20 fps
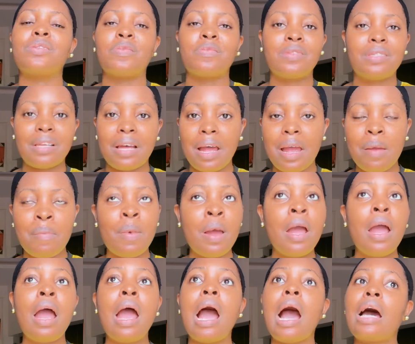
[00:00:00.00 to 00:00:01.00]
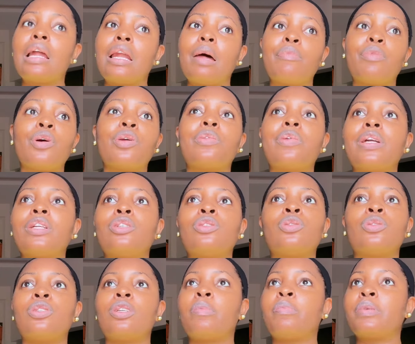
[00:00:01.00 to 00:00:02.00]
of time, and I'm not ready
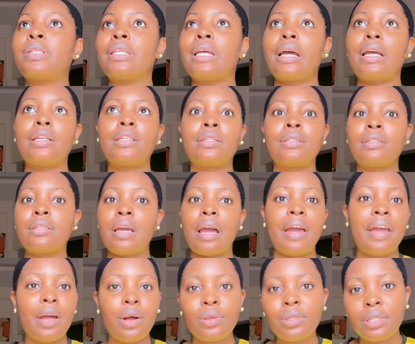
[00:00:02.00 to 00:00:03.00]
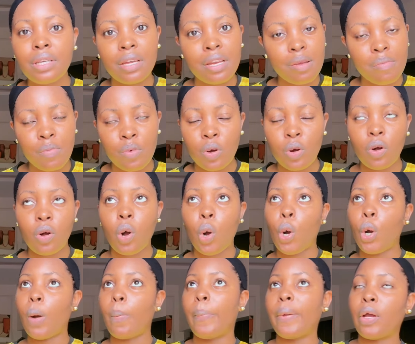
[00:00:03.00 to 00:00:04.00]
to jeopardize their health anymore,
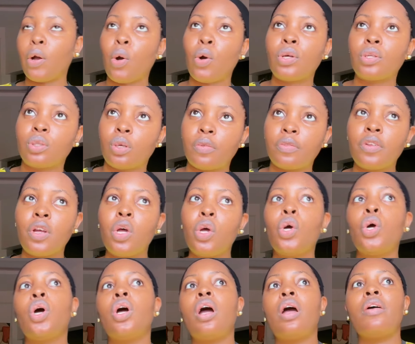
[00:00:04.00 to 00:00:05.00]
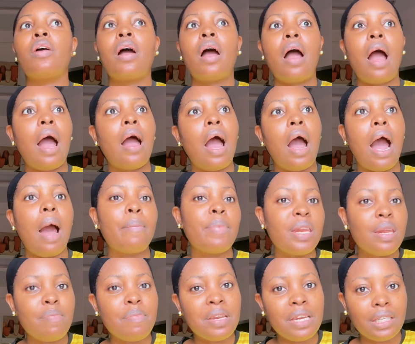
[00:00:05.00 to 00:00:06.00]
or because of how
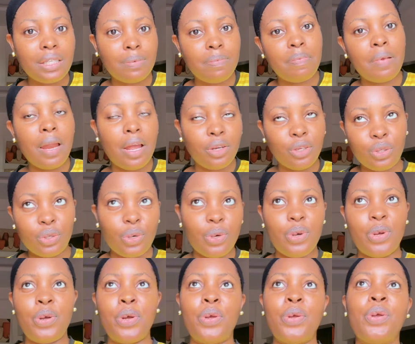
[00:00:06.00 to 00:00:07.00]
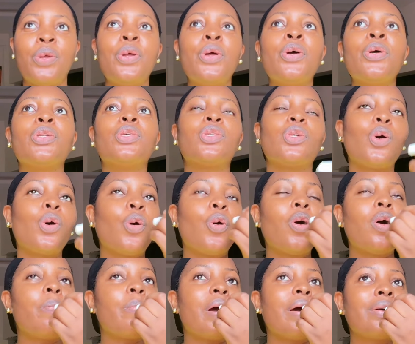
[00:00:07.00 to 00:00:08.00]
many minutes pleasure.
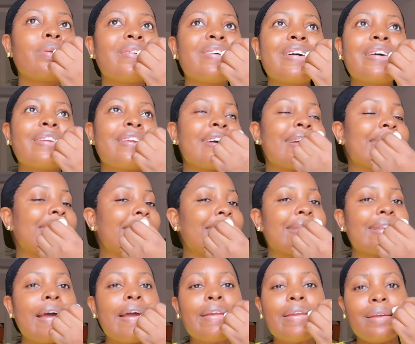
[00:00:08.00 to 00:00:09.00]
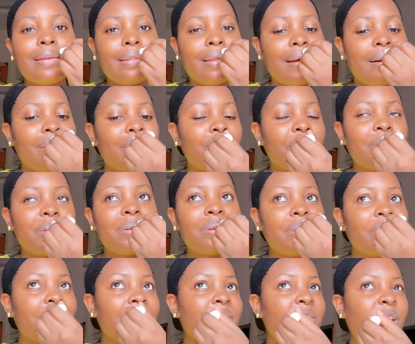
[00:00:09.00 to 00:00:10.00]
So my husband and I decided that we
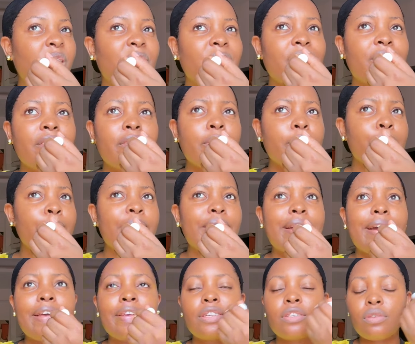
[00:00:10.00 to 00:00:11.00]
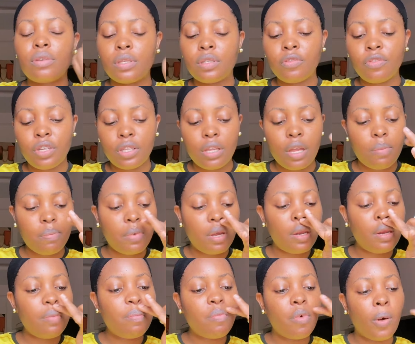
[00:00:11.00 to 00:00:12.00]
are not going to buy ice creams for them
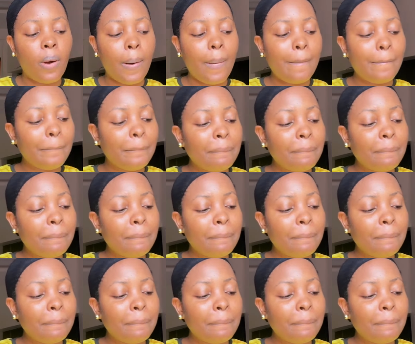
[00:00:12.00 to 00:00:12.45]
anymore.